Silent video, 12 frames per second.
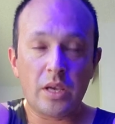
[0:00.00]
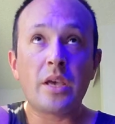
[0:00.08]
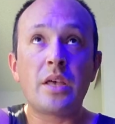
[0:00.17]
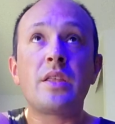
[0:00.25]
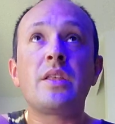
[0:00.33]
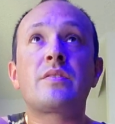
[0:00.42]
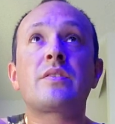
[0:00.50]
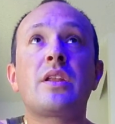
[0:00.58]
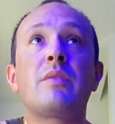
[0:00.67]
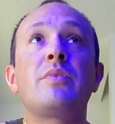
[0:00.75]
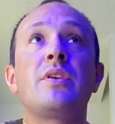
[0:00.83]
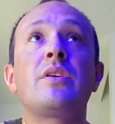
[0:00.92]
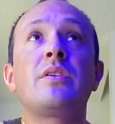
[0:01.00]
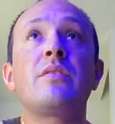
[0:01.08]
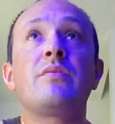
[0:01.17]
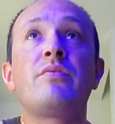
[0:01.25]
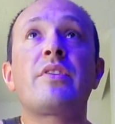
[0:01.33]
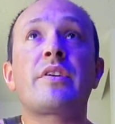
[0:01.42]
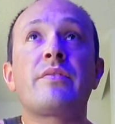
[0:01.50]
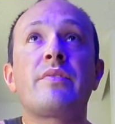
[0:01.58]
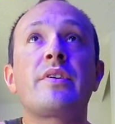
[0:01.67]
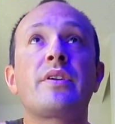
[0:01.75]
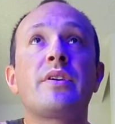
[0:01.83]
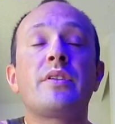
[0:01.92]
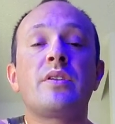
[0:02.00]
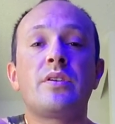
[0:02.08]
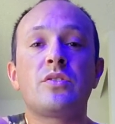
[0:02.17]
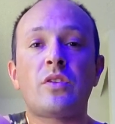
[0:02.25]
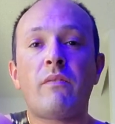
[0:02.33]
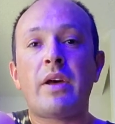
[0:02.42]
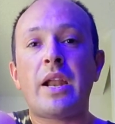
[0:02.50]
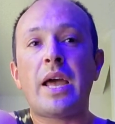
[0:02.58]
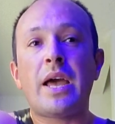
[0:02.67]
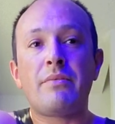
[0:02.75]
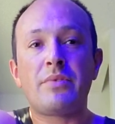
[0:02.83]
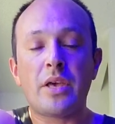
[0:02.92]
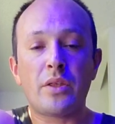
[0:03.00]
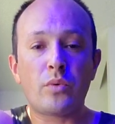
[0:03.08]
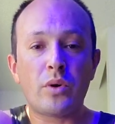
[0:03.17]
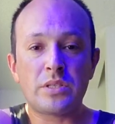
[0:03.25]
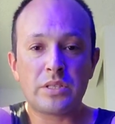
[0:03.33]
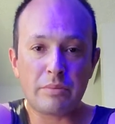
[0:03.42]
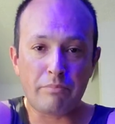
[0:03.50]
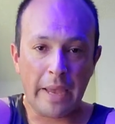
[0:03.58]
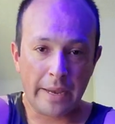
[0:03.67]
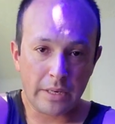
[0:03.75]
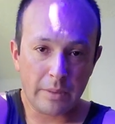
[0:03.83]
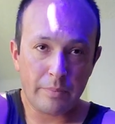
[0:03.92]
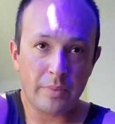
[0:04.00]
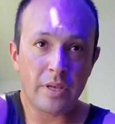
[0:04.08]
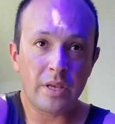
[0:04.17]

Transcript: It's gonna be very, very good. So I'm gonna have the other ones as a backup.